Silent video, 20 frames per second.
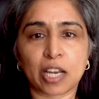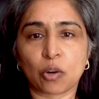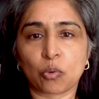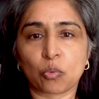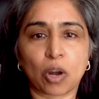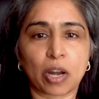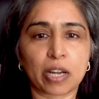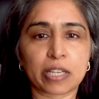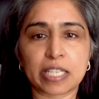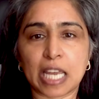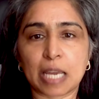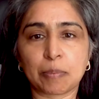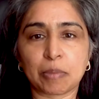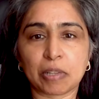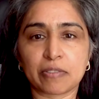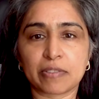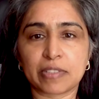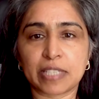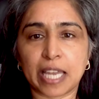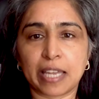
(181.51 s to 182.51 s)
a raw table
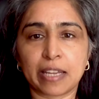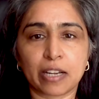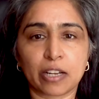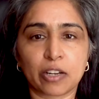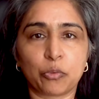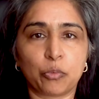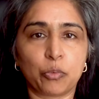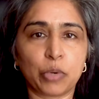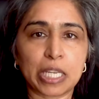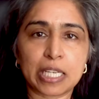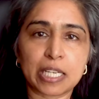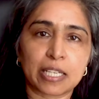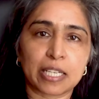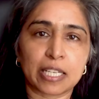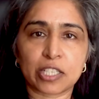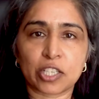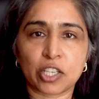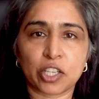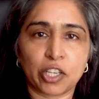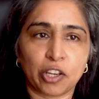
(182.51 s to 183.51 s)
of data, read it
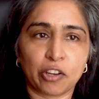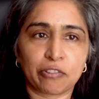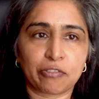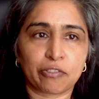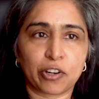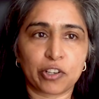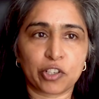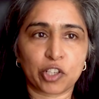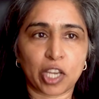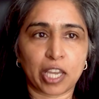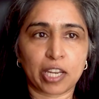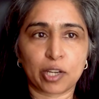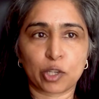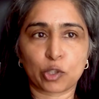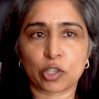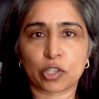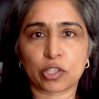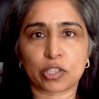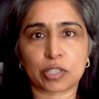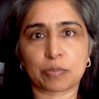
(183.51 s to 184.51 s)
into Neo4j, and it
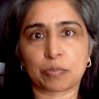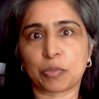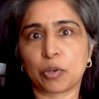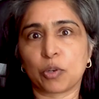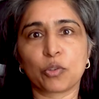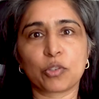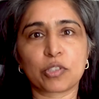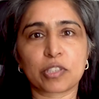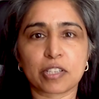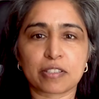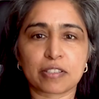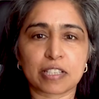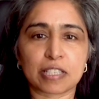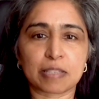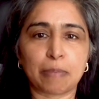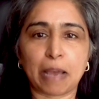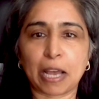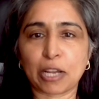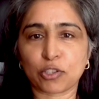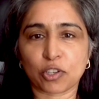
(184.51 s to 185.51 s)
just produces
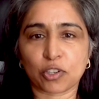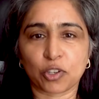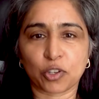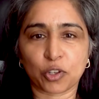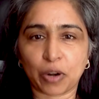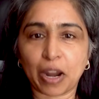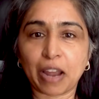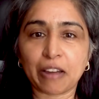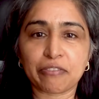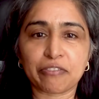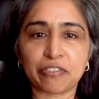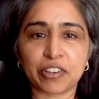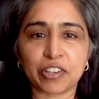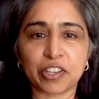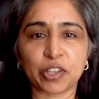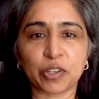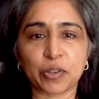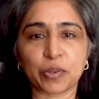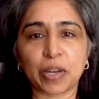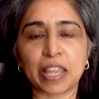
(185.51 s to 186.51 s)
this magical graph for
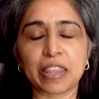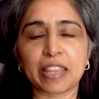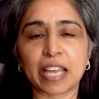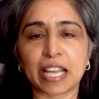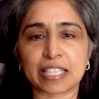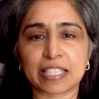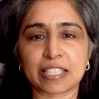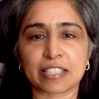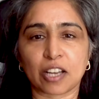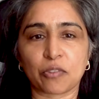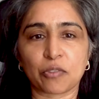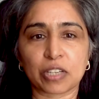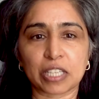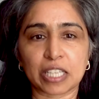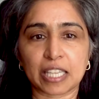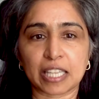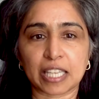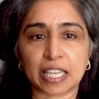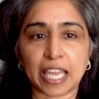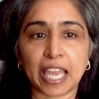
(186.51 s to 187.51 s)
you, and that's not
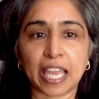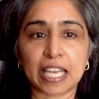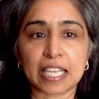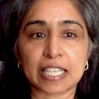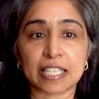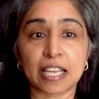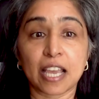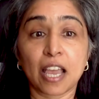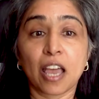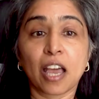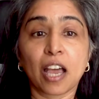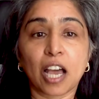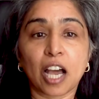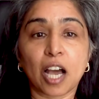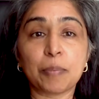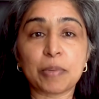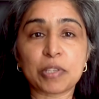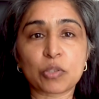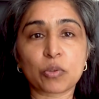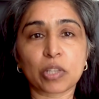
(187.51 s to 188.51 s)
really the case.
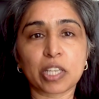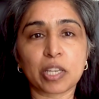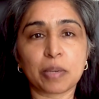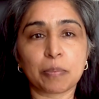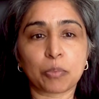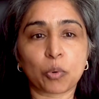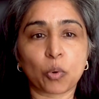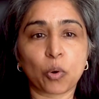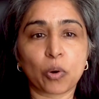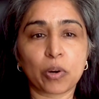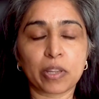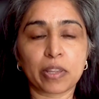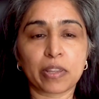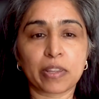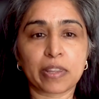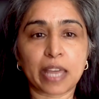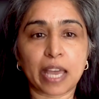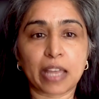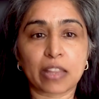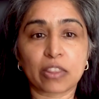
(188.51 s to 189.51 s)
It's really
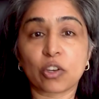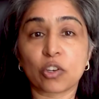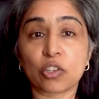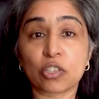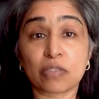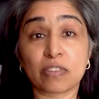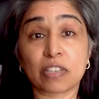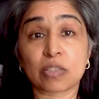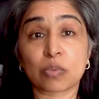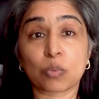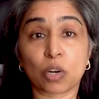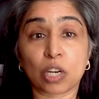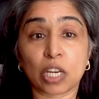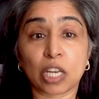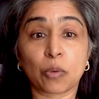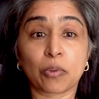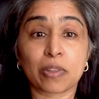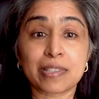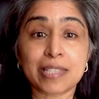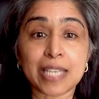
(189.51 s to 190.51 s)
important that those of us
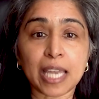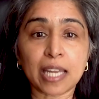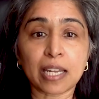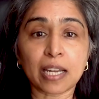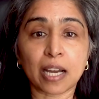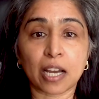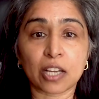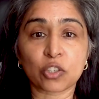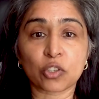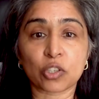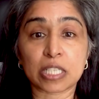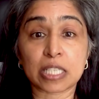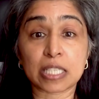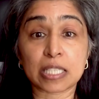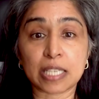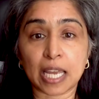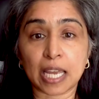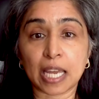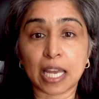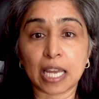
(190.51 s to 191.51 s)
working with data
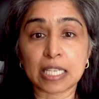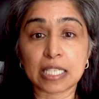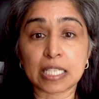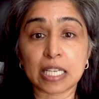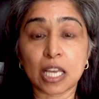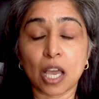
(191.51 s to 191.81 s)
understand